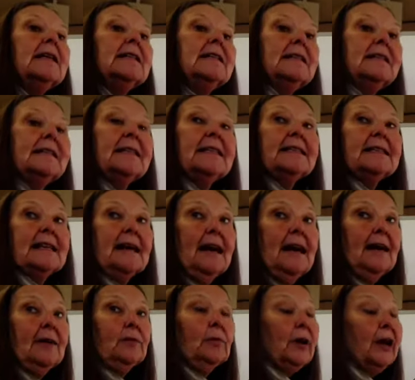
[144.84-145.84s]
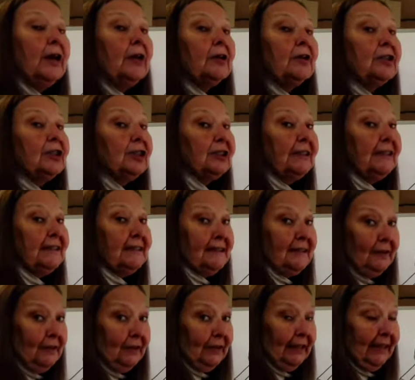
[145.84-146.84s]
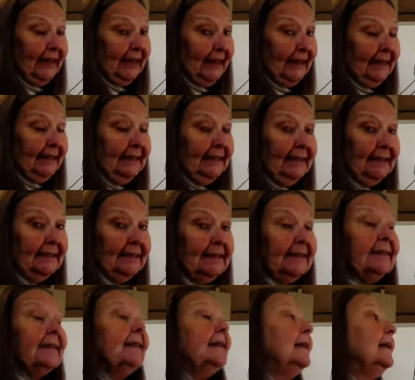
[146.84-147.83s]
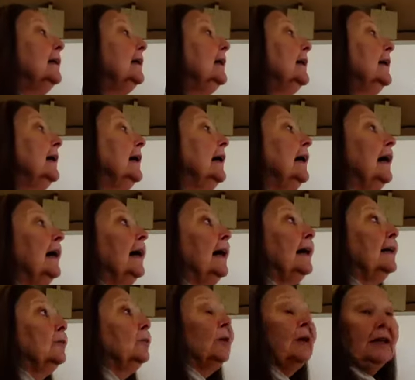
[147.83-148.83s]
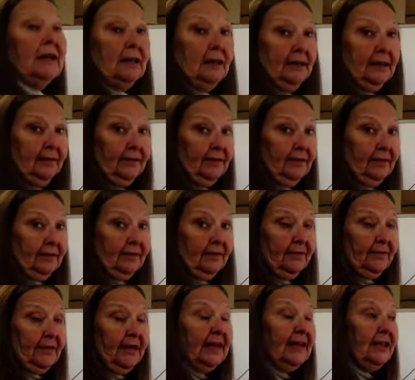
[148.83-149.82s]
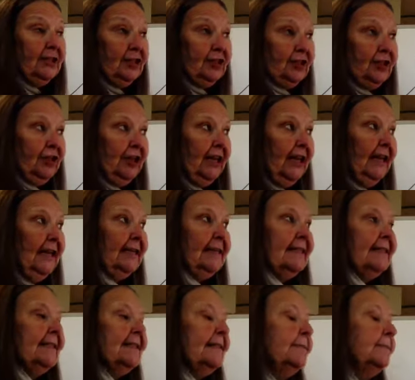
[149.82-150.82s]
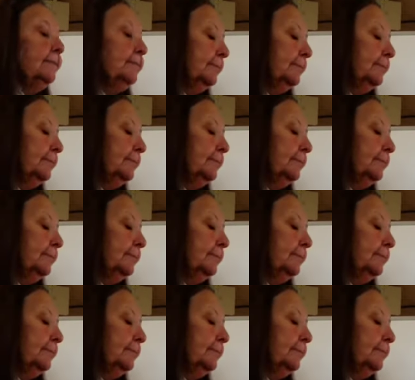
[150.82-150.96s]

to decide where she is looking and what kind of a face she has.